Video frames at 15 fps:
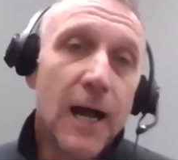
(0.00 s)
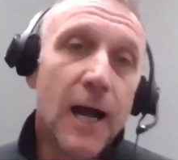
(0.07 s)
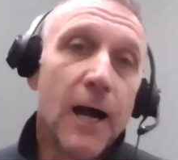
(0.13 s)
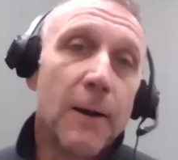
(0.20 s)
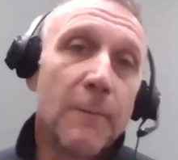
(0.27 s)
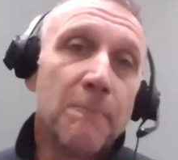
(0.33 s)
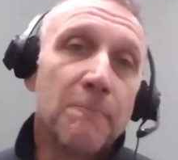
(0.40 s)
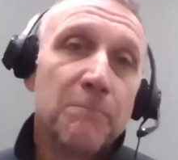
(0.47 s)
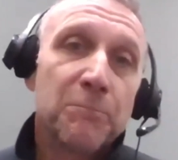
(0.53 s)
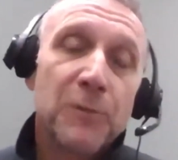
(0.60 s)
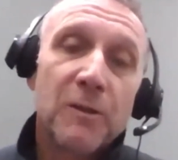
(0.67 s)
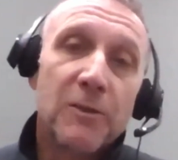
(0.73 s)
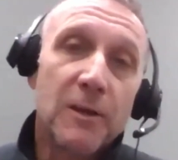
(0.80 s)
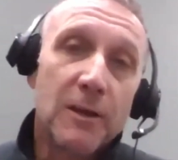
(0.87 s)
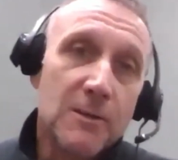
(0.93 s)

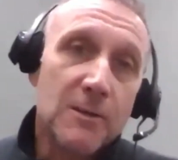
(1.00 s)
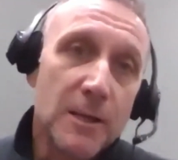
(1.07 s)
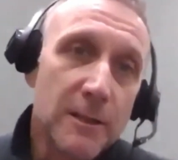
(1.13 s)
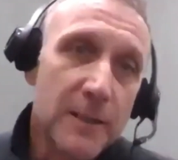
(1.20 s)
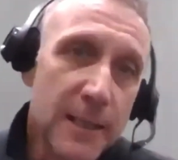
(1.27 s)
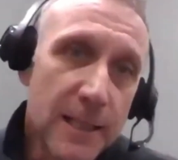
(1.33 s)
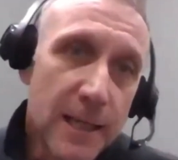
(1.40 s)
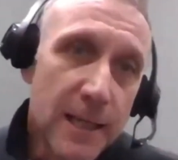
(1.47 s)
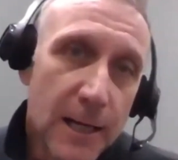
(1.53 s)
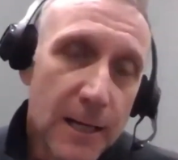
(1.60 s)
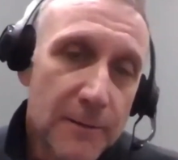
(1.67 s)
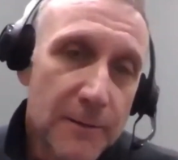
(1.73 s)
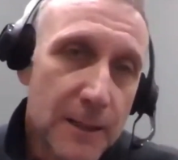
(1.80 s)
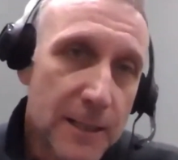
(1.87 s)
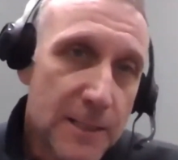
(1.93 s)
That
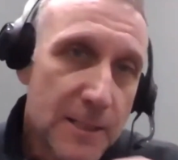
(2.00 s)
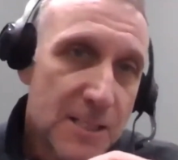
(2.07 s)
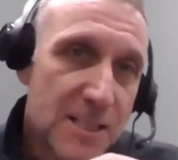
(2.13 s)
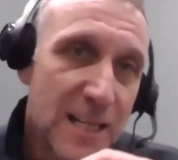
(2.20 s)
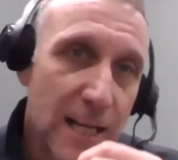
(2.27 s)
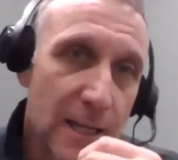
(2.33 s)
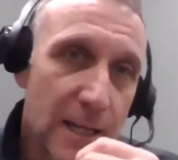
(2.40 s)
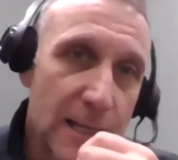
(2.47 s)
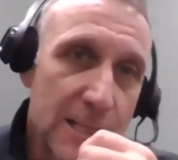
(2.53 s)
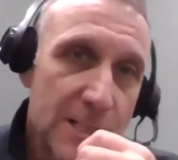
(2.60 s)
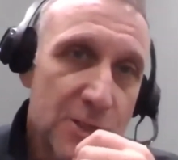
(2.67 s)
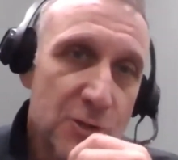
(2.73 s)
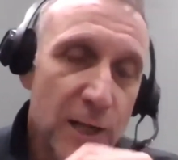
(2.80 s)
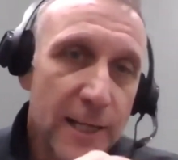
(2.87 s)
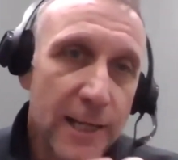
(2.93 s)
the seller
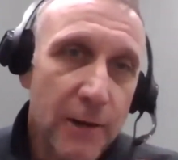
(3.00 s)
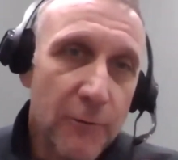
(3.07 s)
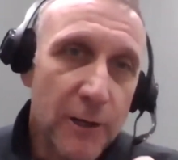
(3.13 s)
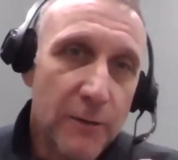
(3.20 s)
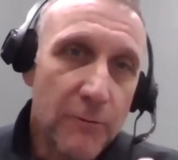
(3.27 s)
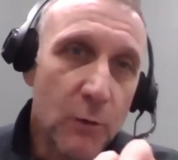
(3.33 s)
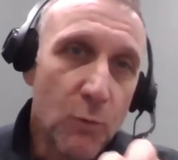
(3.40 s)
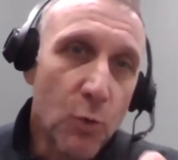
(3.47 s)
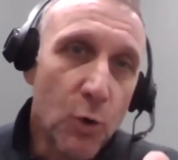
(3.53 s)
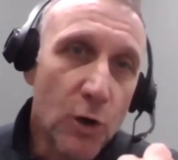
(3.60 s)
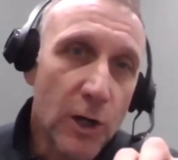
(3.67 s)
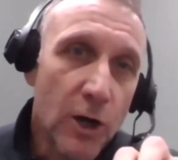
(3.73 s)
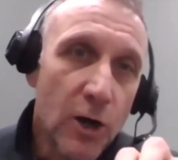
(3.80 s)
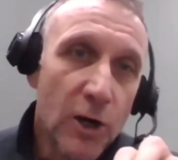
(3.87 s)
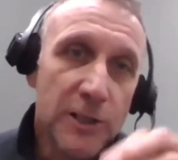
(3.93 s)
is trying to get rid of at
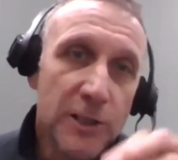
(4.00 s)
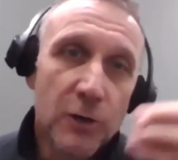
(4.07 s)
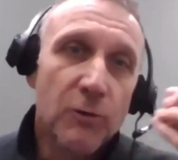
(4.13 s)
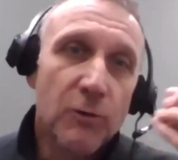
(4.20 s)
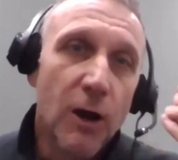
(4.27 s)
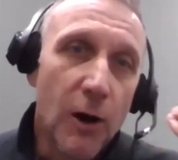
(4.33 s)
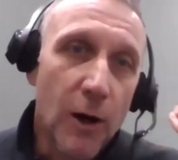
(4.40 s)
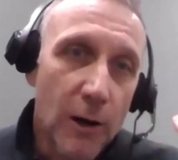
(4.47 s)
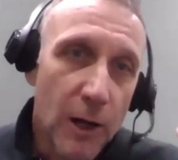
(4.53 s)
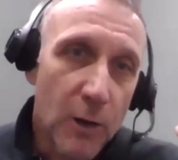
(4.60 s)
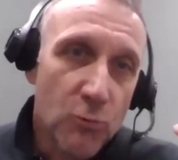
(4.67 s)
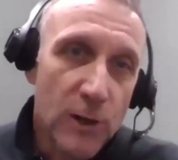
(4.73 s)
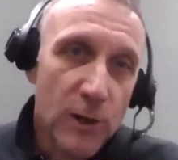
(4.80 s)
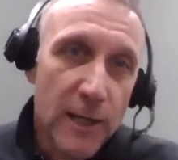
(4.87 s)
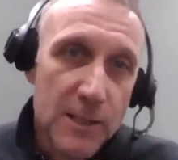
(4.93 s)
one go, and you've got
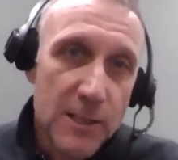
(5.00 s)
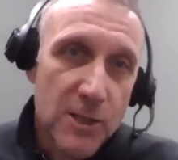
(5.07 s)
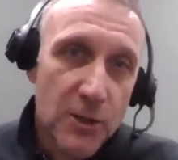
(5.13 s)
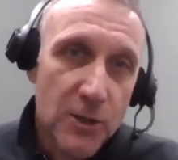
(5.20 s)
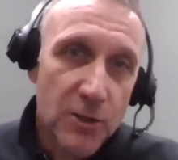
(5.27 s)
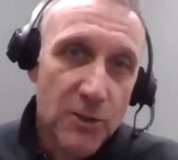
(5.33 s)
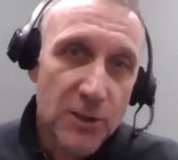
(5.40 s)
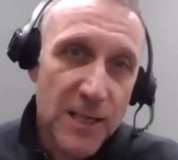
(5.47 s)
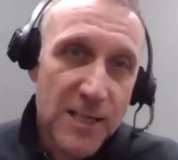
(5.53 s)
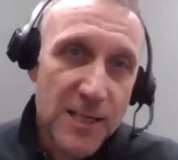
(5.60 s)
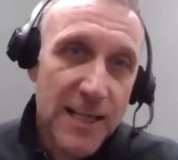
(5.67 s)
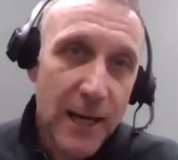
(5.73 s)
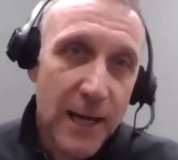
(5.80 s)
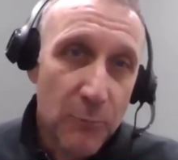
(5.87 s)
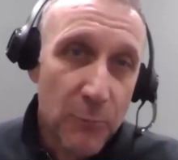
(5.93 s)
a real sort of good
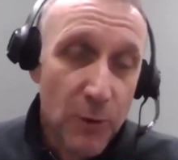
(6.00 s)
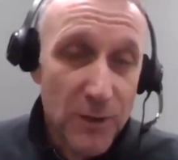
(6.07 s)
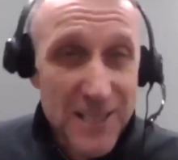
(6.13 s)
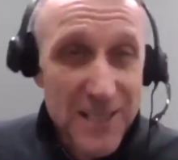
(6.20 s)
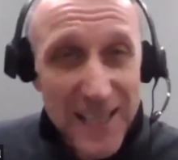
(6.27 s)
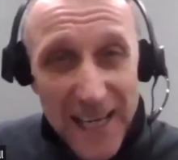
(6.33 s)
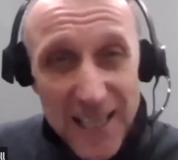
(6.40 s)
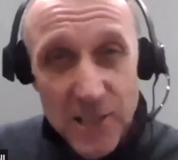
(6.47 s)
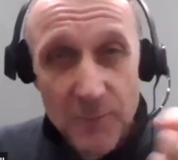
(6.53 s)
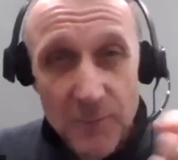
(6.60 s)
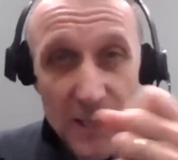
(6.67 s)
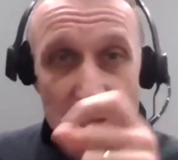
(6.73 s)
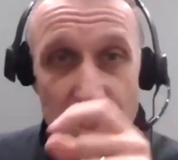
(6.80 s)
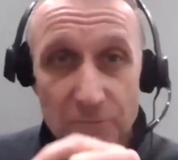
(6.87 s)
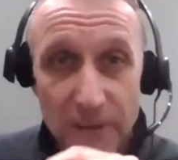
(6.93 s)
discount. But to get
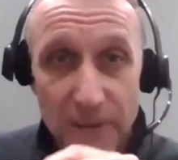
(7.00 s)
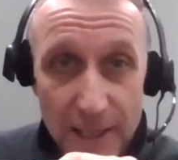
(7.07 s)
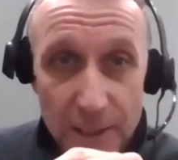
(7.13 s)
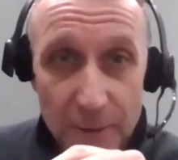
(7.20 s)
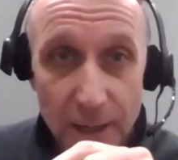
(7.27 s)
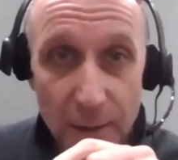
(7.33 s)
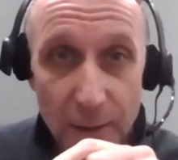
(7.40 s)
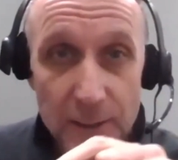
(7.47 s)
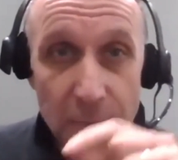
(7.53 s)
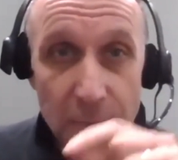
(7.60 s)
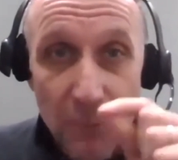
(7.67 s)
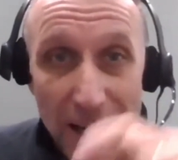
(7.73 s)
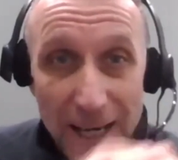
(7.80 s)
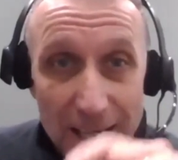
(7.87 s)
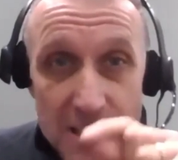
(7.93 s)
some extra value out, you
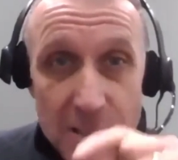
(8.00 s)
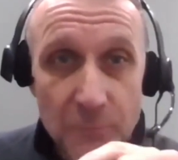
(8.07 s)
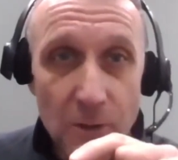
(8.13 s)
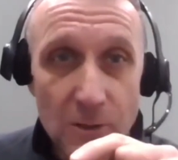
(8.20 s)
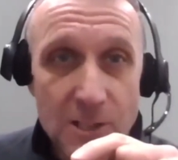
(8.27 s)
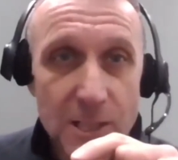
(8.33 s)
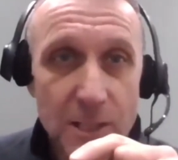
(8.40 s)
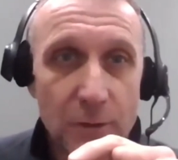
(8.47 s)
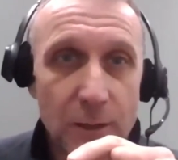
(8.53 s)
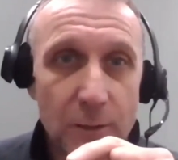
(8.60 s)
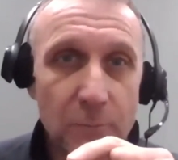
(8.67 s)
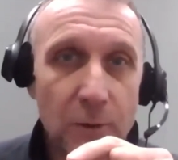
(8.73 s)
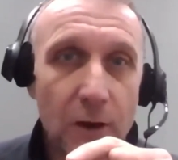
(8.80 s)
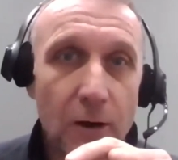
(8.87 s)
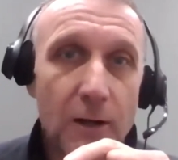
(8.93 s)
buy it as a
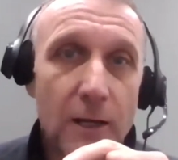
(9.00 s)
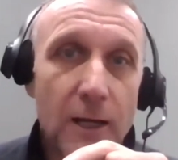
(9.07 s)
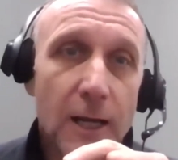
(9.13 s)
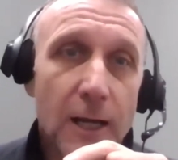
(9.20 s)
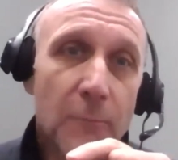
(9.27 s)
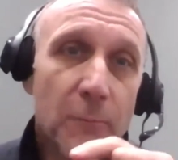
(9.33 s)
multi-unit block.